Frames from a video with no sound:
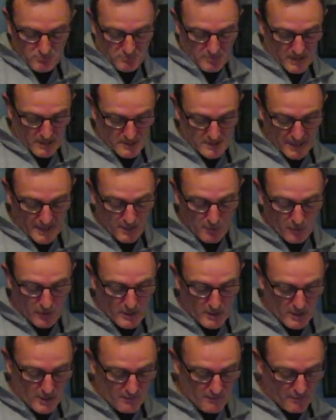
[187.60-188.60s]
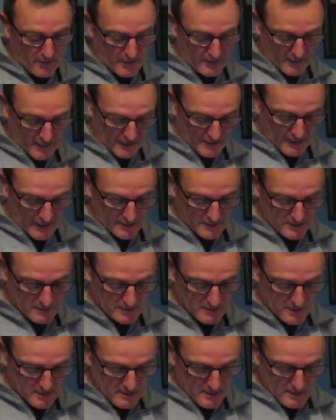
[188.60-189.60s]
But anyway, if I can
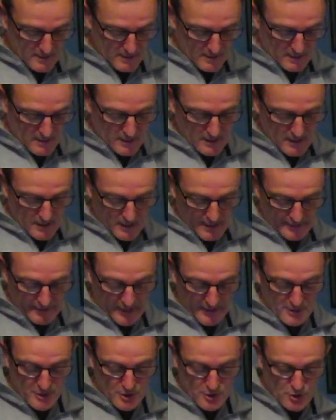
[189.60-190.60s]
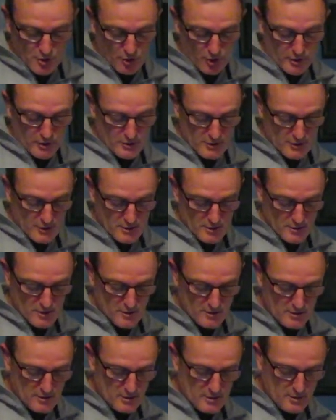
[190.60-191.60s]
get a nice shot,
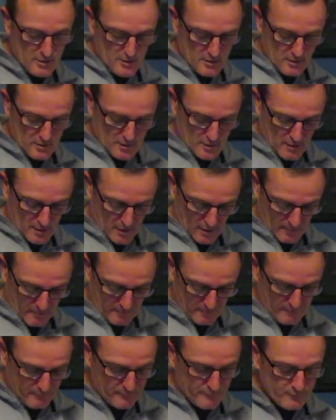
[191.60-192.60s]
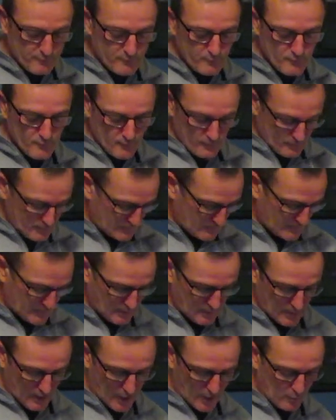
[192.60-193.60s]

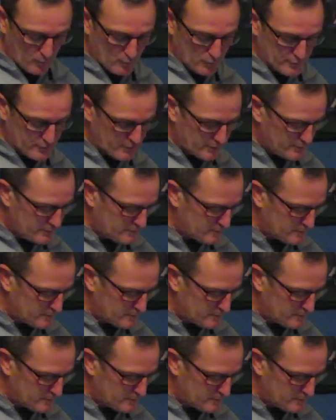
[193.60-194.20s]
I would.